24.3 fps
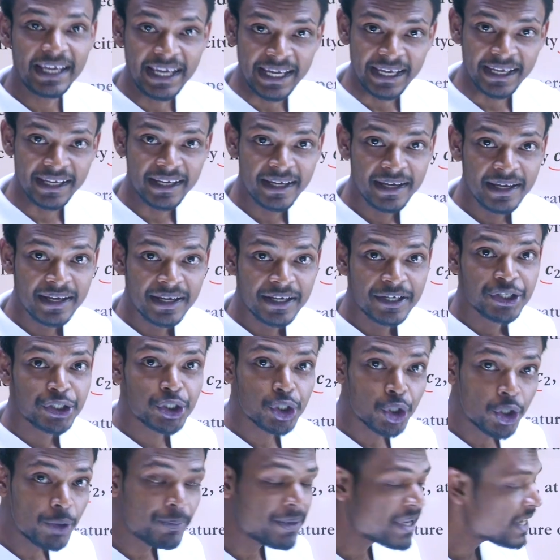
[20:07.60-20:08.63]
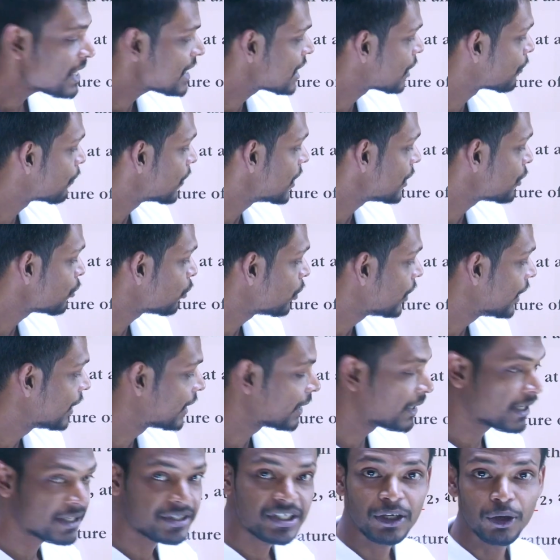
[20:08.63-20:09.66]
A should be equal to heat
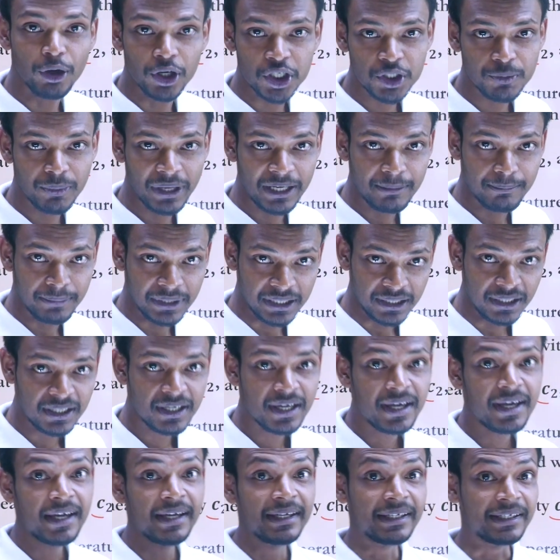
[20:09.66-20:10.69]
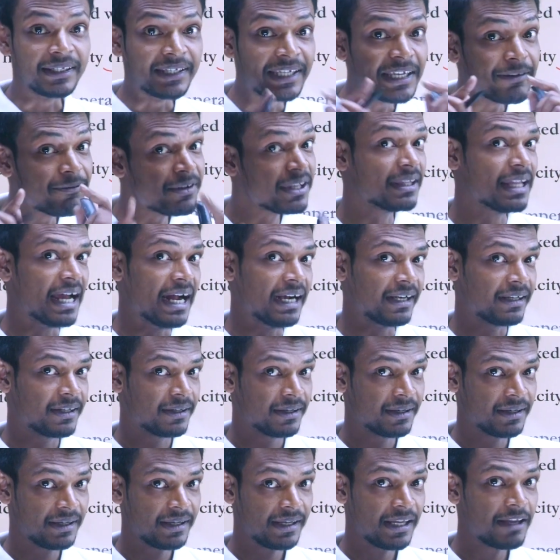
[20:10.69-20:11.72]
energy lost by B, given that
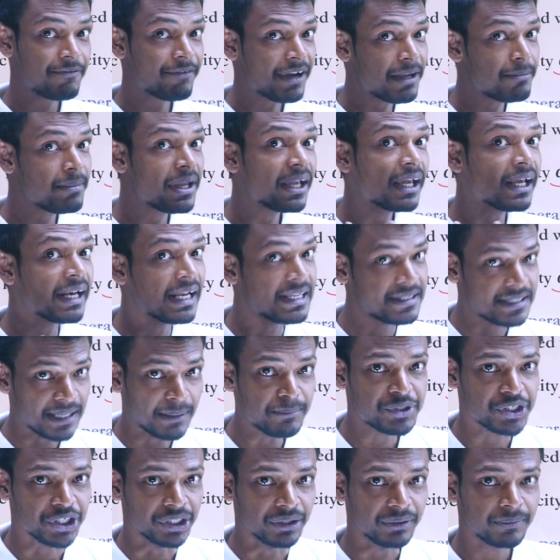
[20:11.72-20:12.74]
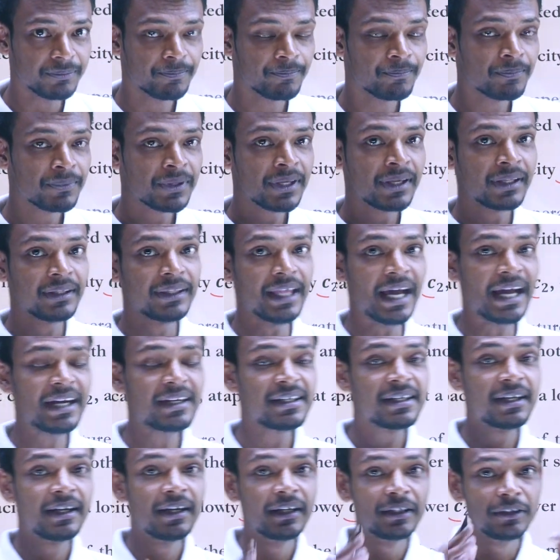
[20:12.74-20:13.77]
if I make an assumption that
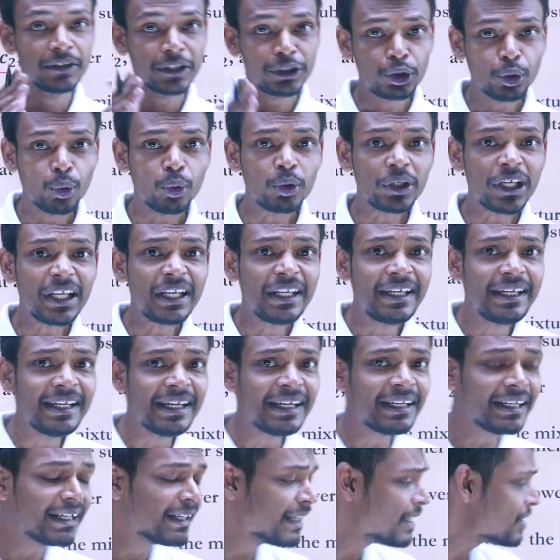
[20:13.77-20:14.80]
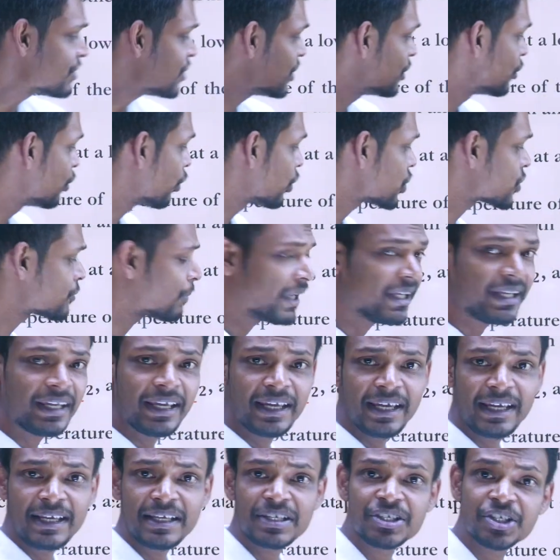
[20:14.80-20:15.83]
the total heat energy lost by
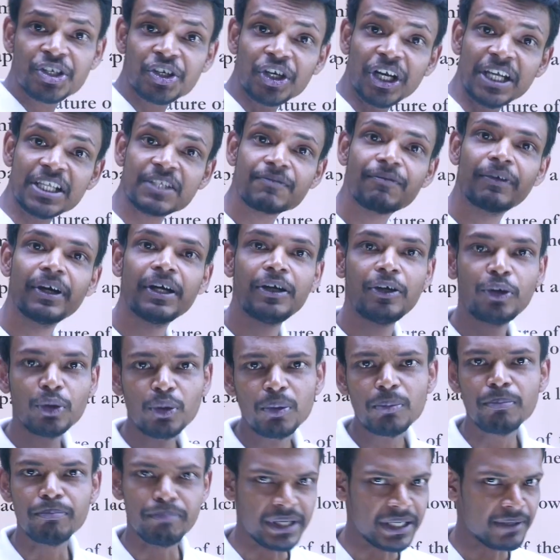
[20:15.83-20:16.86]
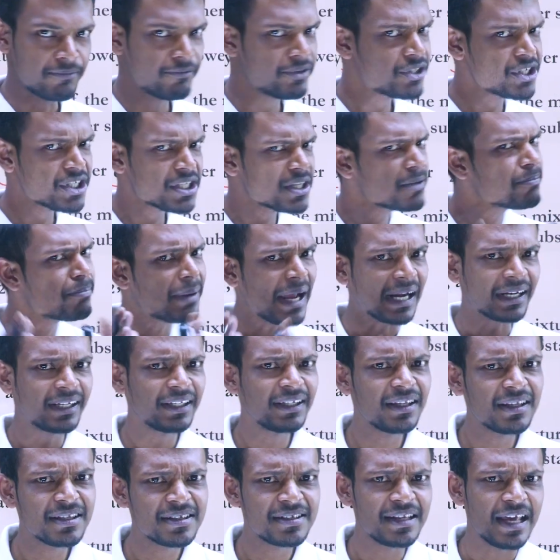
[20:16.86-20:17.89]
A is transferred to B, which is in
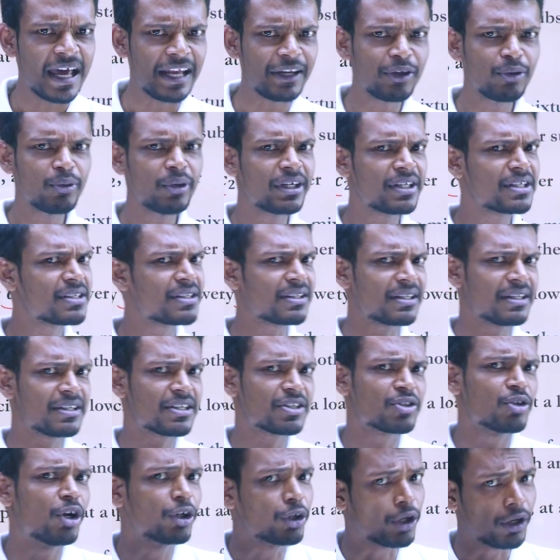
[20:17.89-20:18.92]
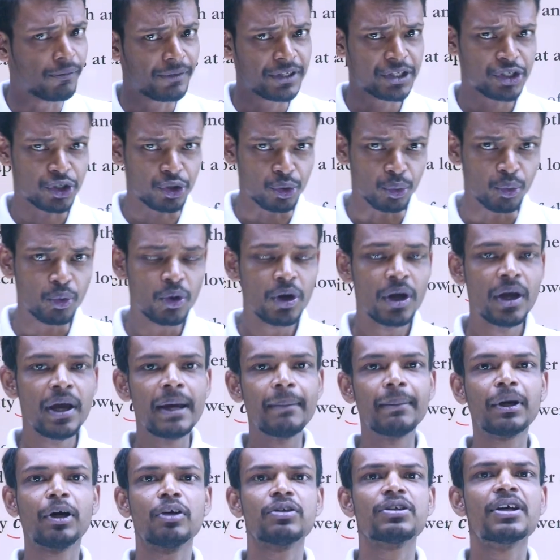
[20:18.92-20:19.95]
practical scenario, it is not always true,
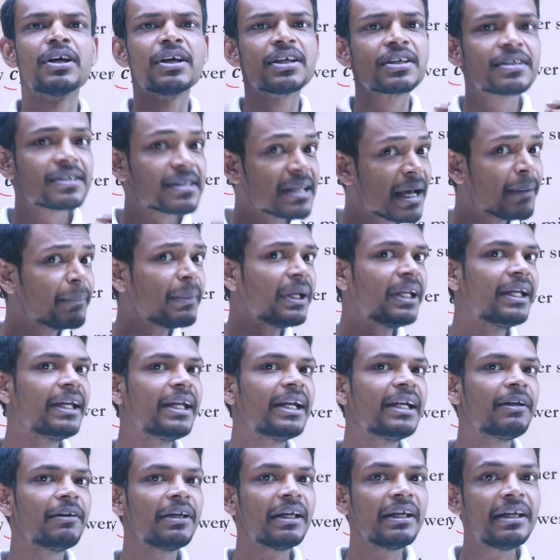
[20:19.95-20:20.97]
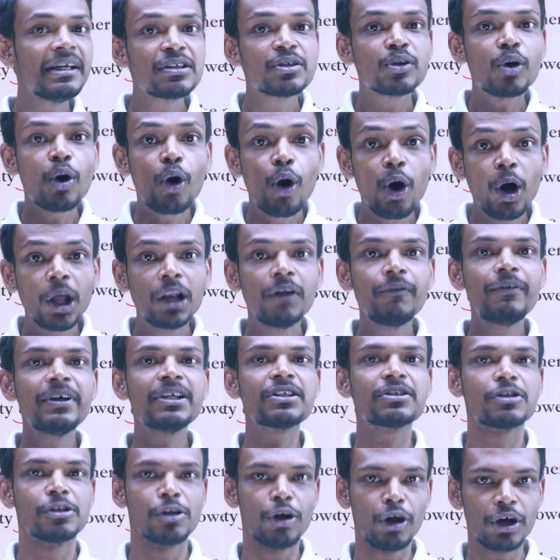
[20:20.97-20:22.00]
because some heat is
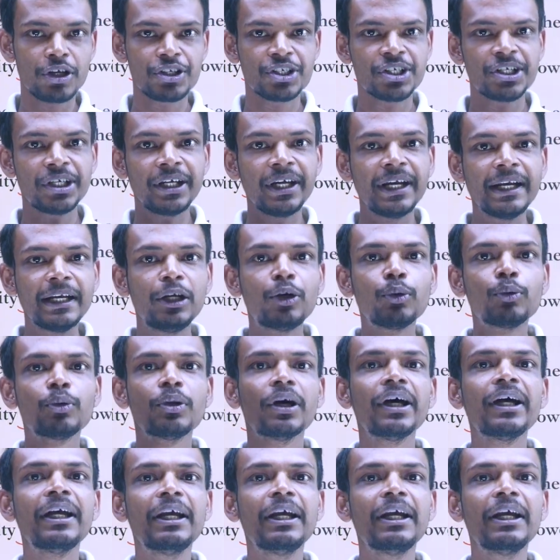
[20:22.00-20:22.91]
always lost into the